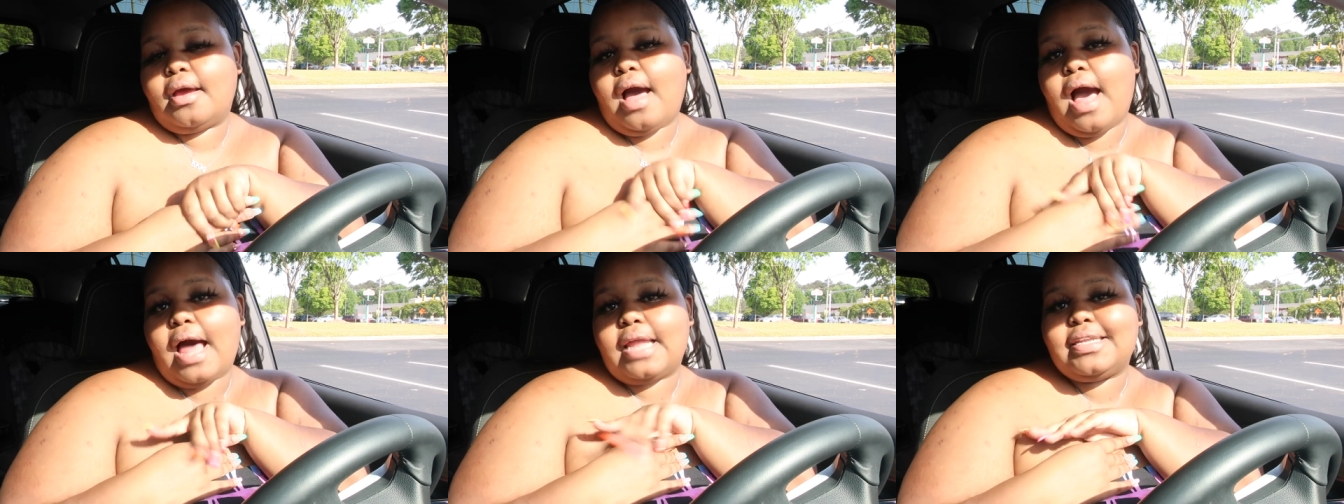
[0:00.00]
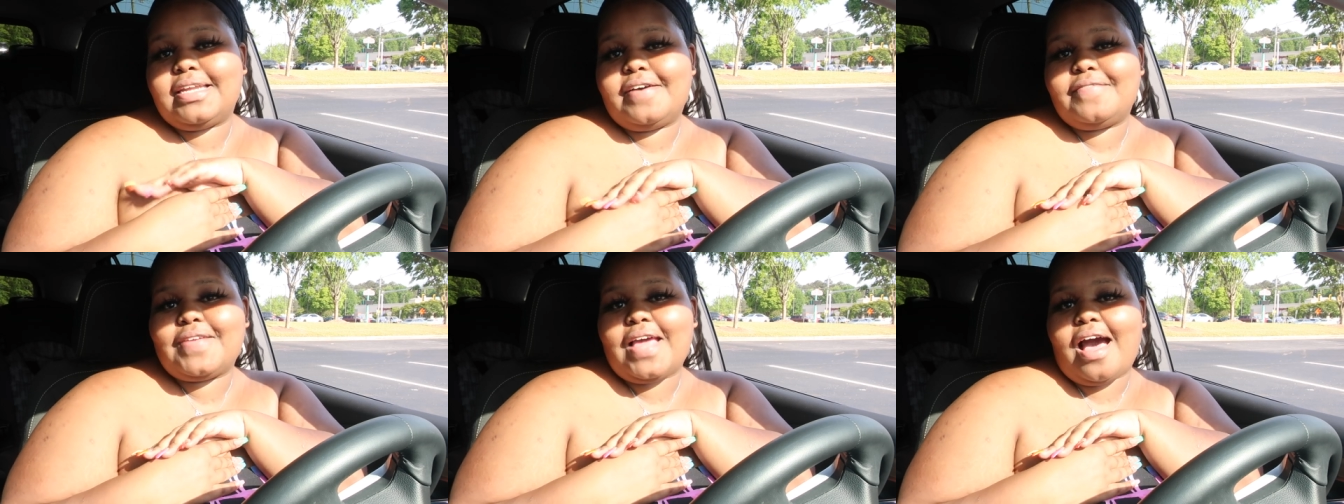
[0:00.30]
I
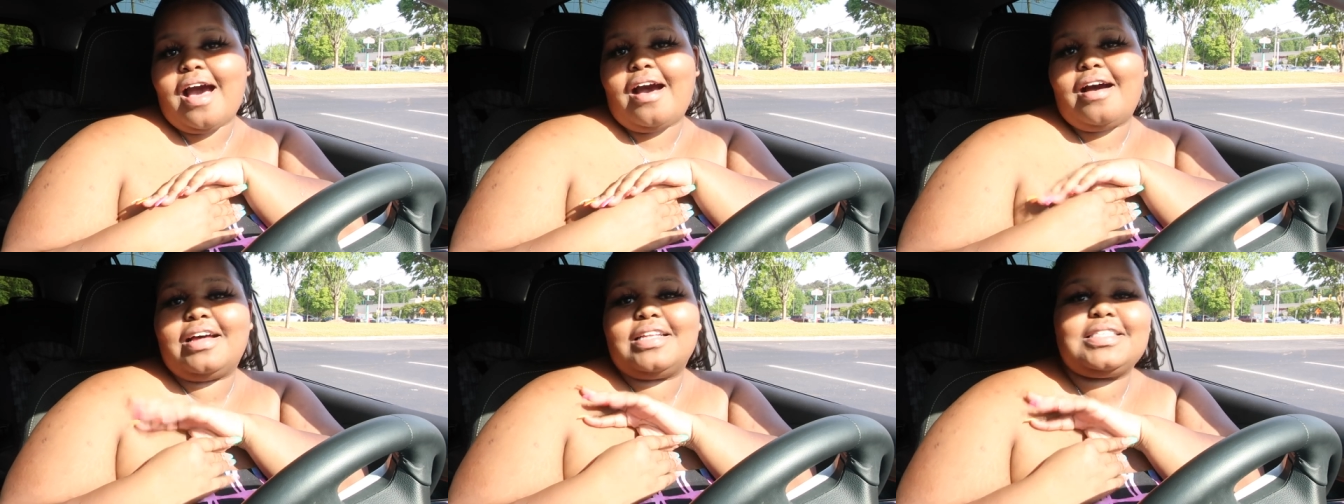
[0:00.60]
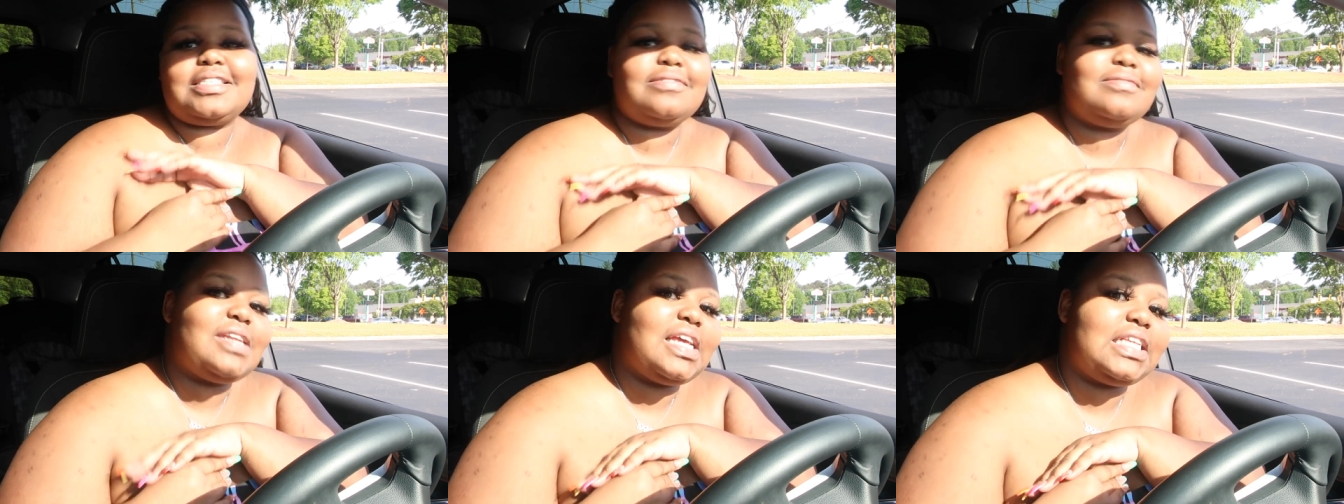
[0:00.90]
love y'all.
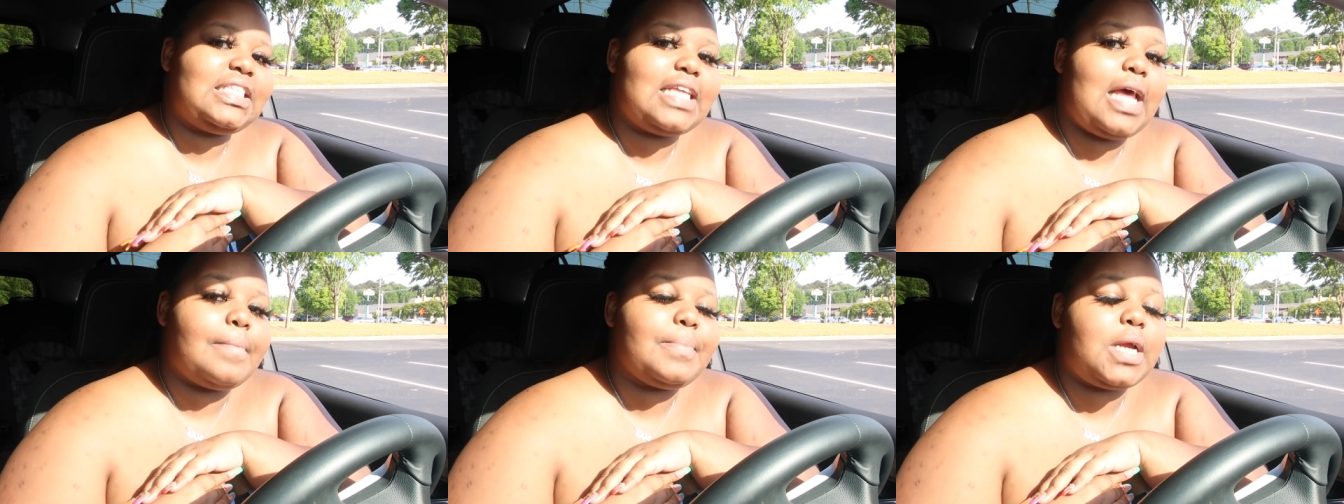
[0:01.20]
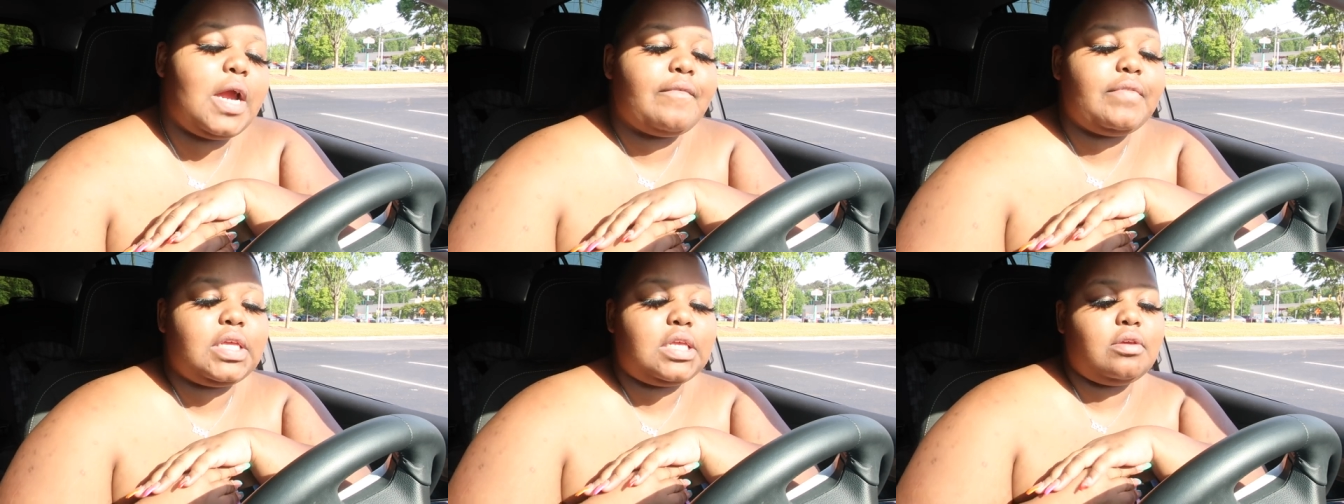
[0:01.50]
Until next time,
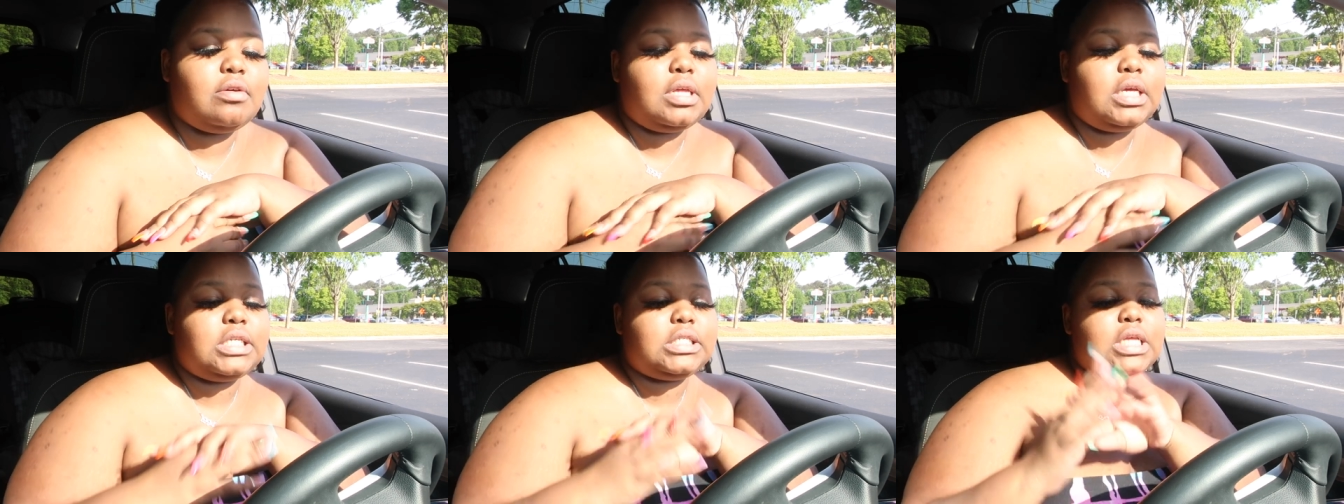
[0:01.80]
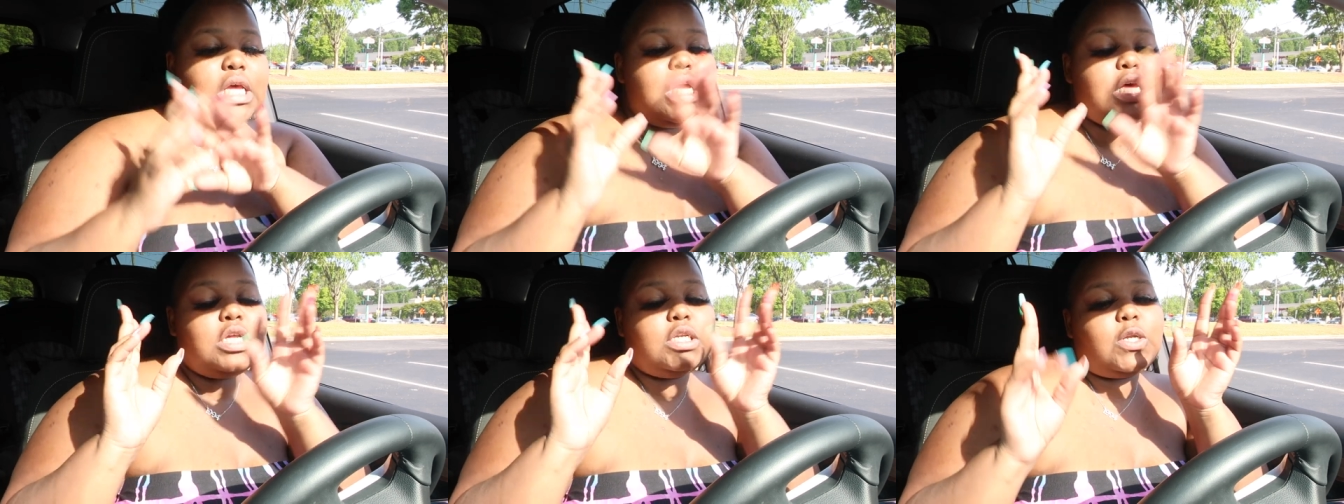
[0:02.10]
curvy cuties,
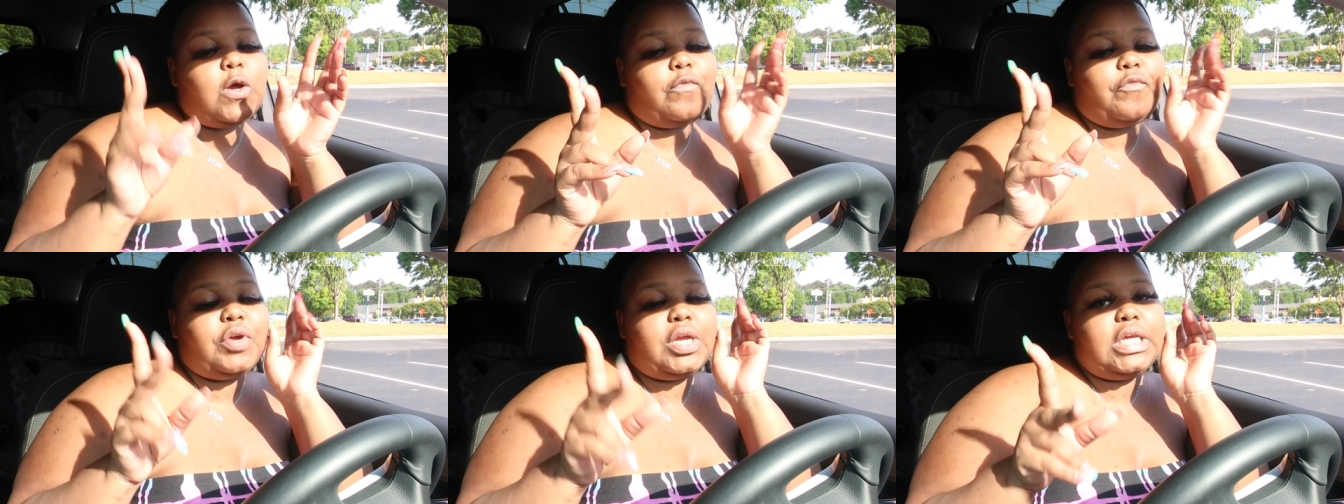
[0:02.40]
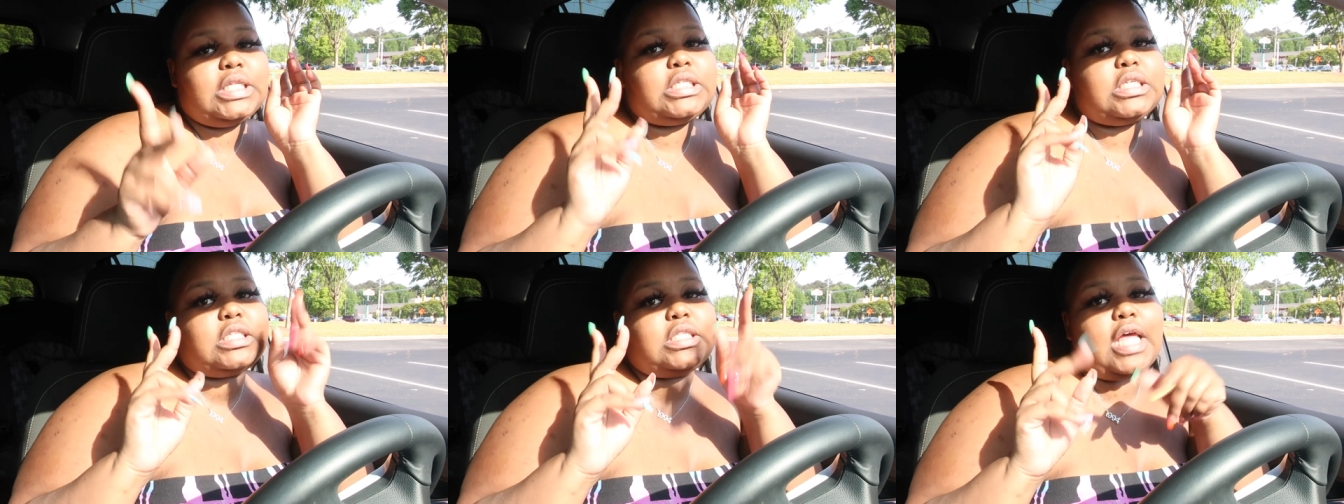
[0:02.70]
don't
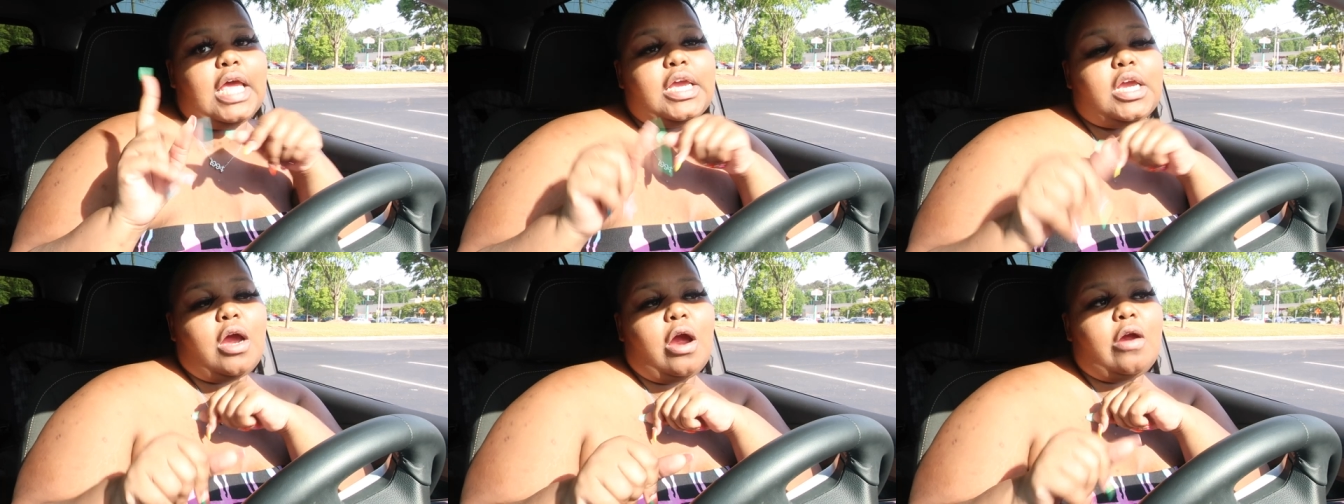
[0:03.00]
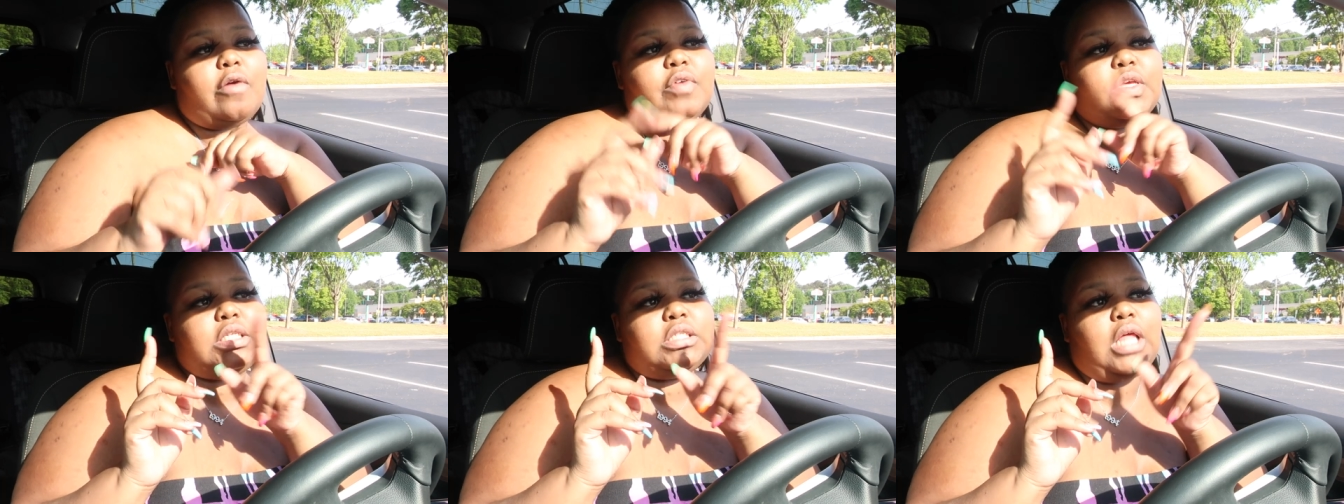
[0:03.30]
forget to stay
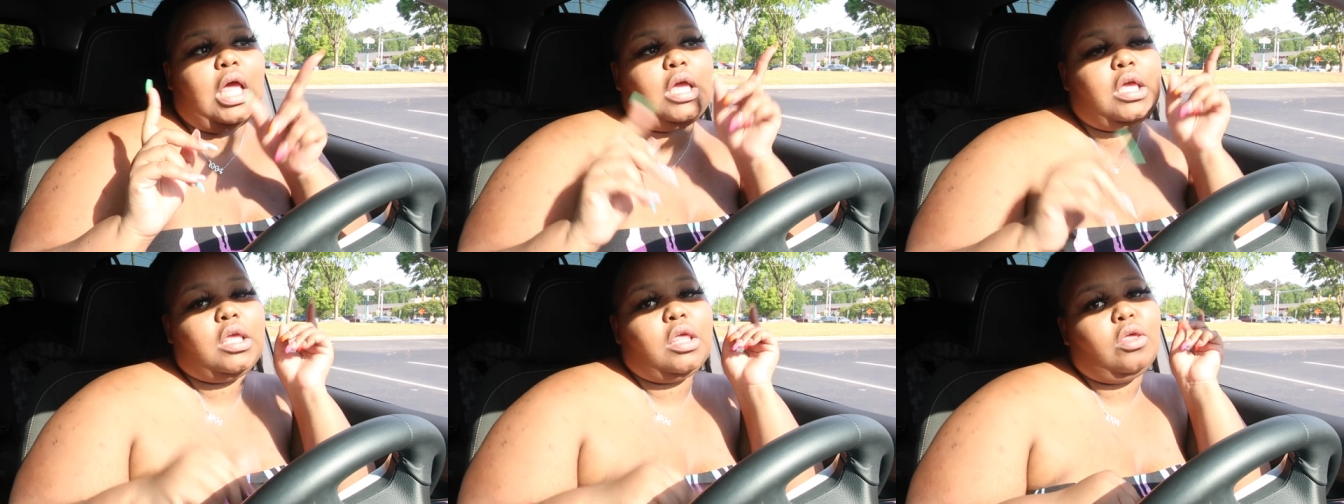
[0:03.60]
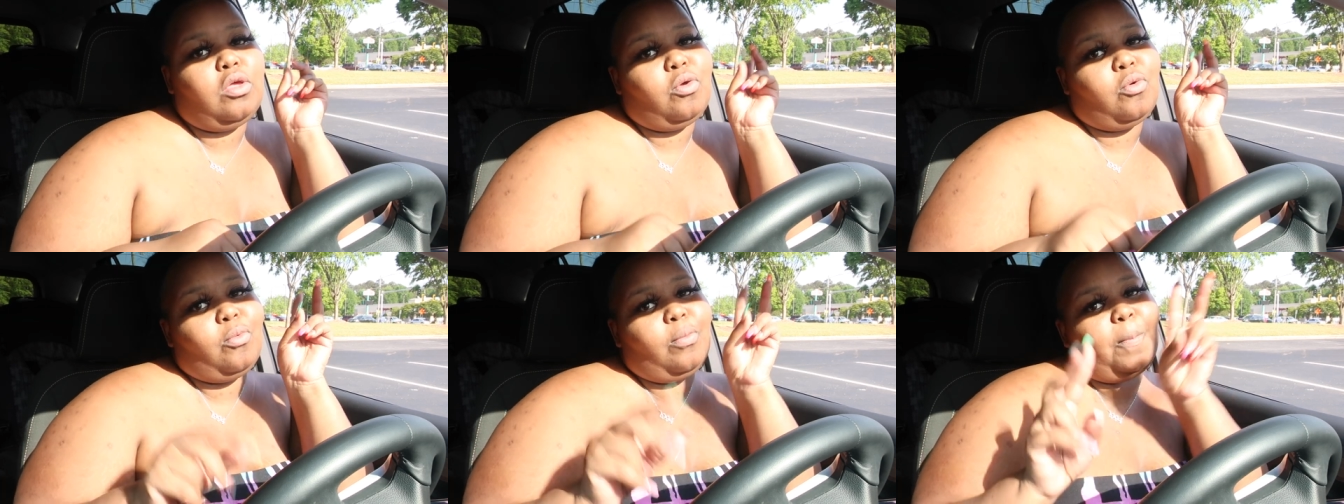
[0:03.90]
curvy, stay
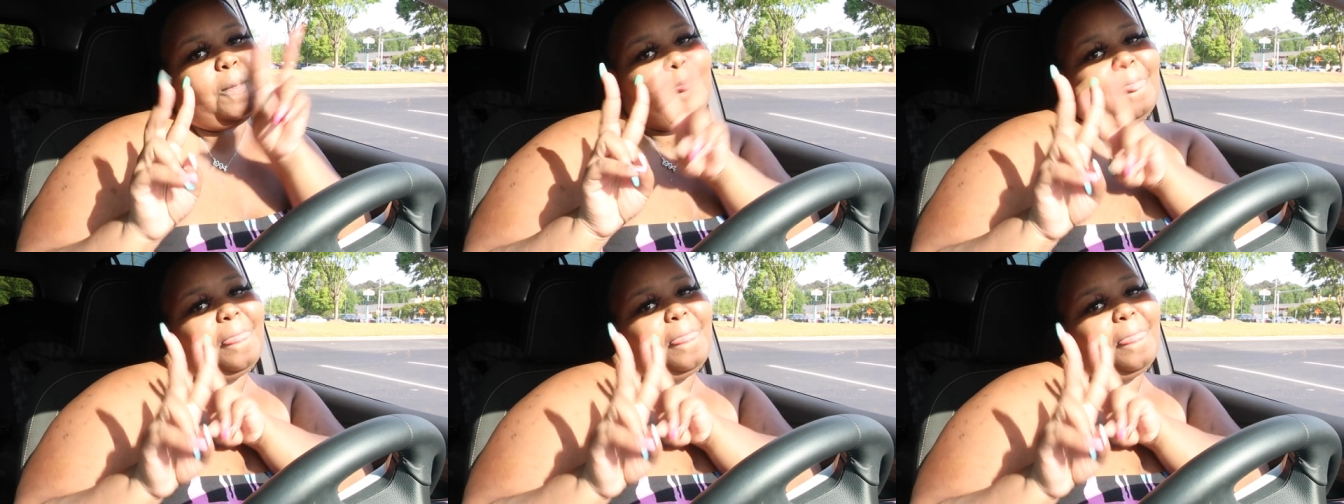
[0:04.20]
cute.